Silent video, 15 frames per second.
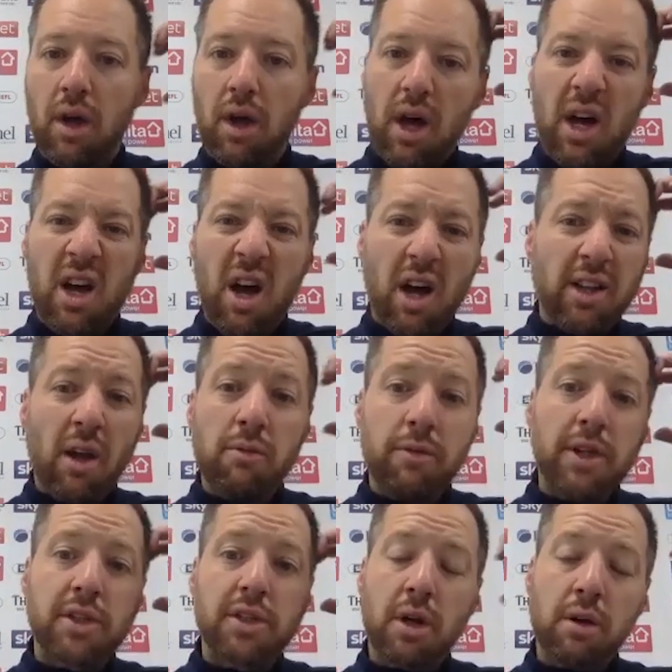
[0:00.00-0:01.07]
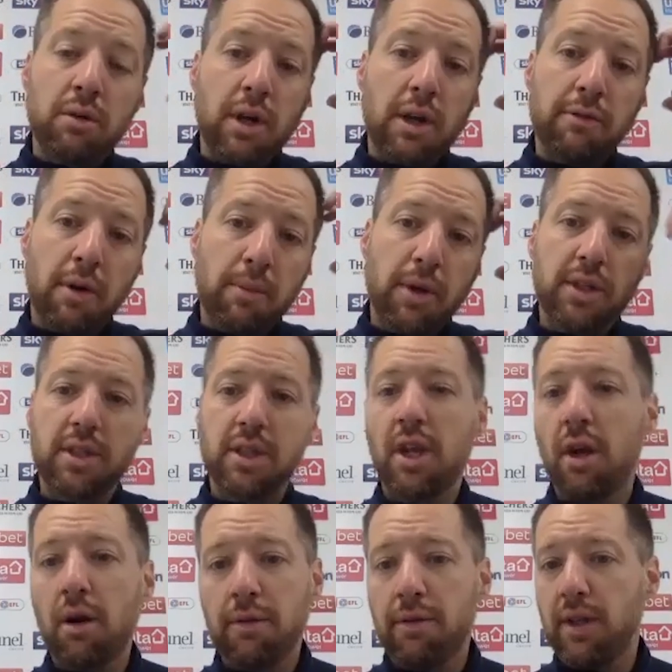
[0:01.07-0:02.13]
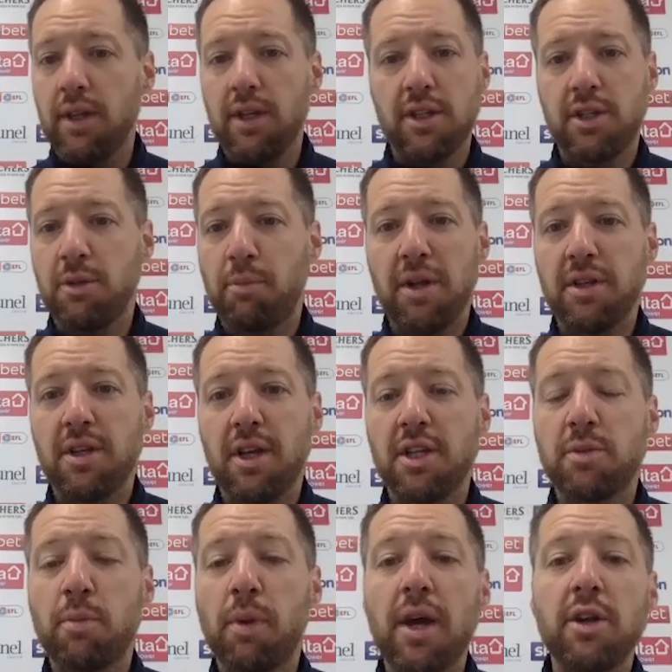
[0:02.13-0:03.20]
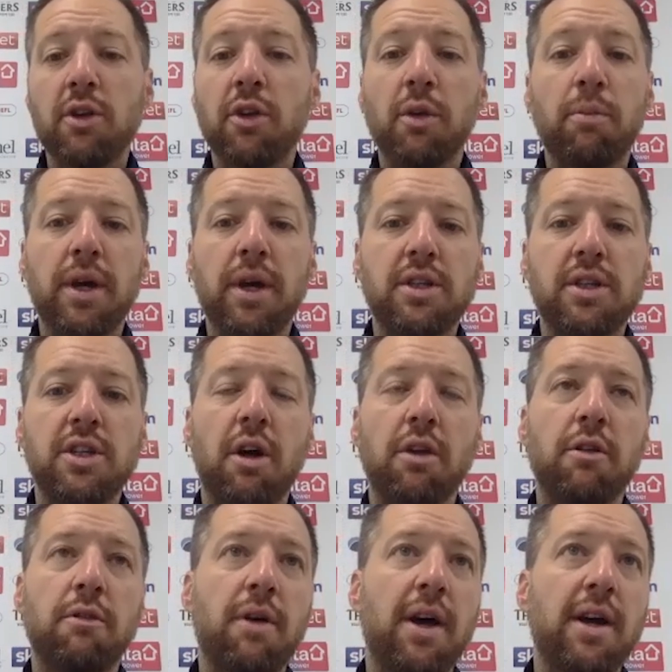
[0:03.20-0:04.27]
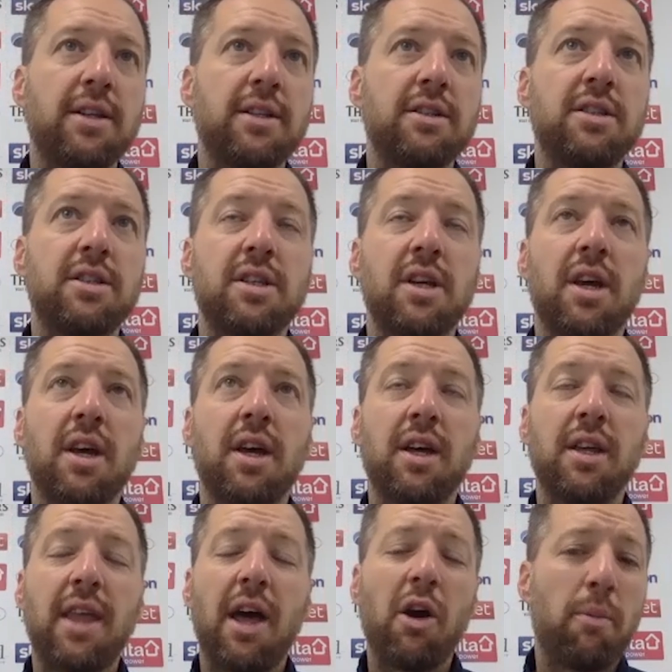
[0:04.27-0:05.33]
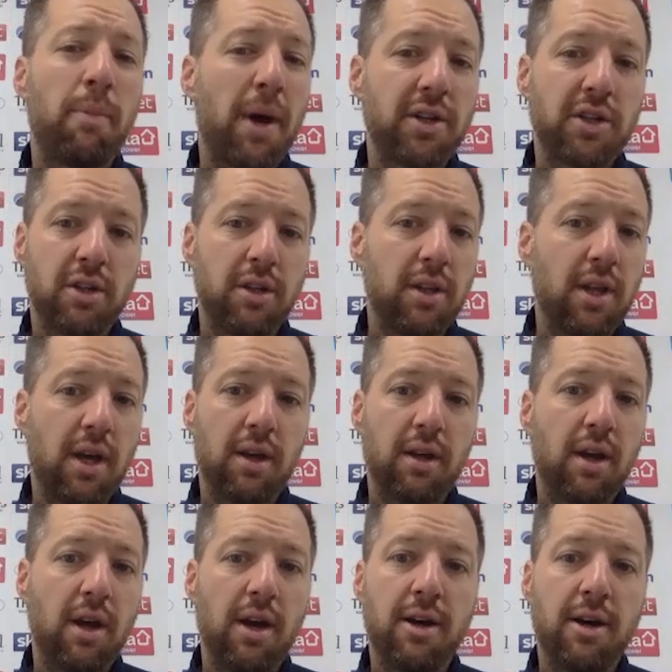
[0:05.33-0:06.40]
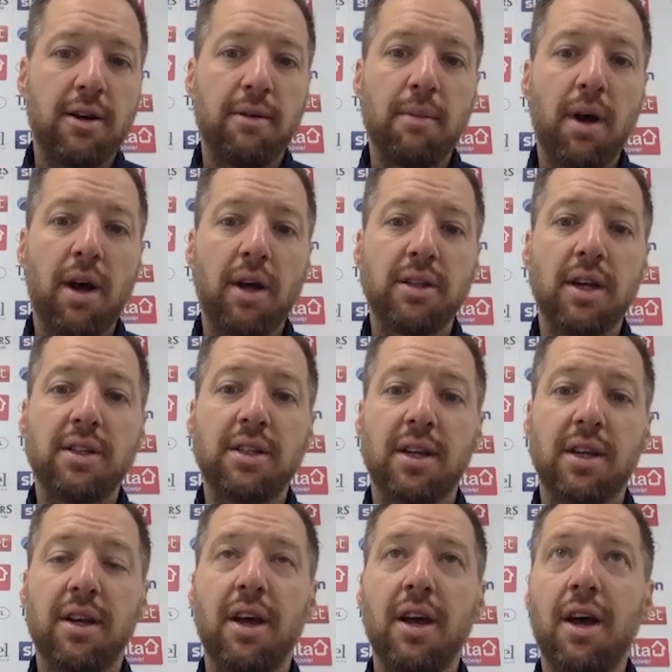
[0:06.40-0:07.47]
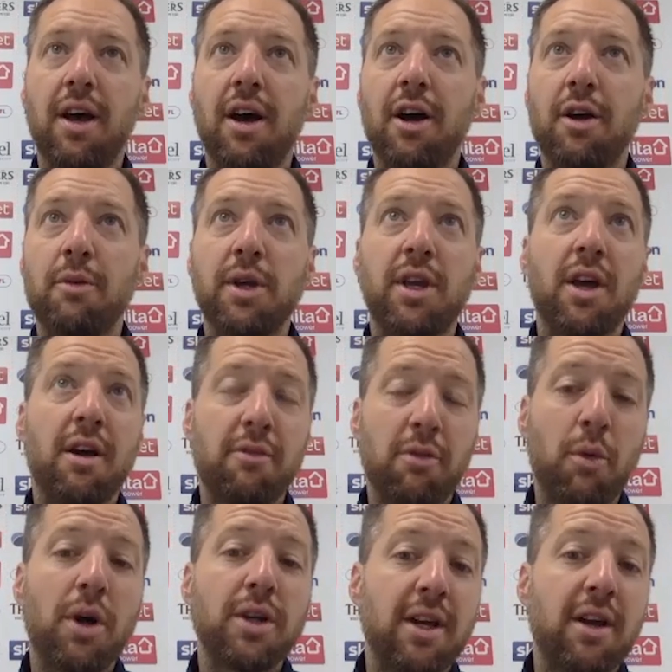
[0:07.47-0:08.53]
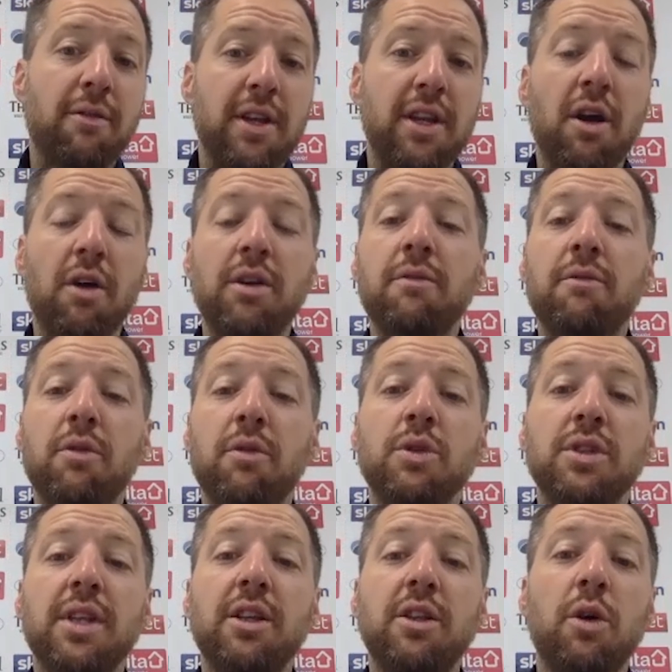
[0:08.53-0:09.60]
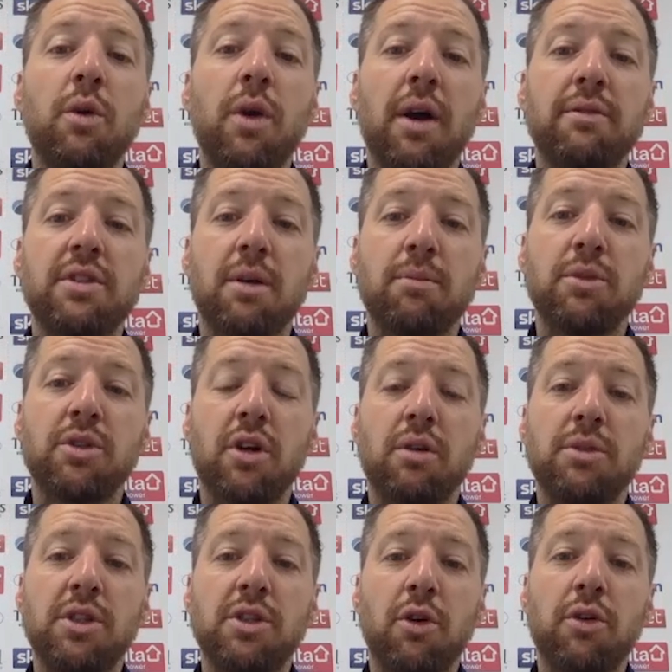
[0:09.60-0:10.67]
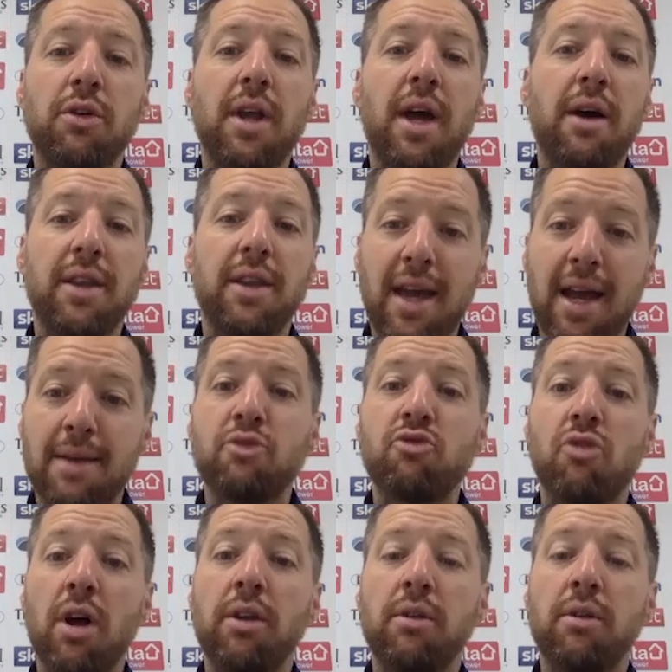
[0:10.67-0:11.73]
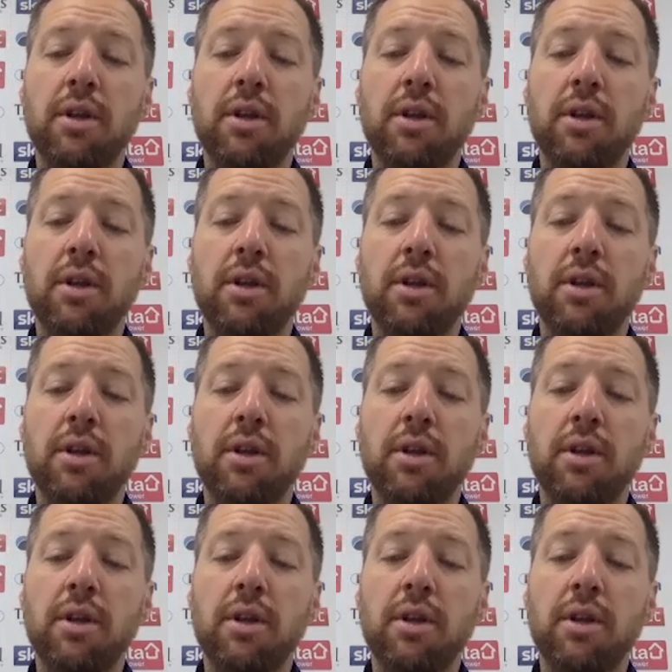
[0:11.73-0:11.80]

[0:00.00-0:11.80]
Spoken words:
I don't think so. If I'm honest, you know, I think it's played on the pitch. You know, the fans. They are passionate there. I'll be careful what I say. I think the only influence they do have sometimes is on how the games run.